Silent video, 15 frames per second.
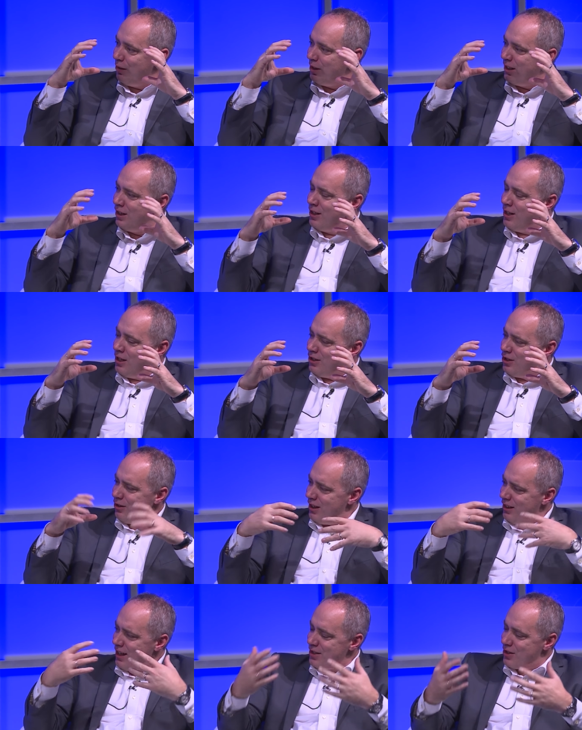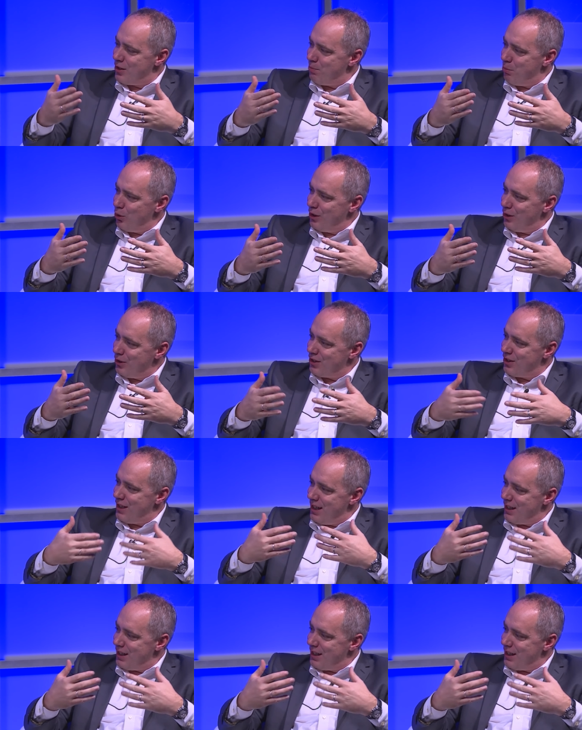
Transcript: I mean, mm-hmm. do you mm-hmm. think that spoils the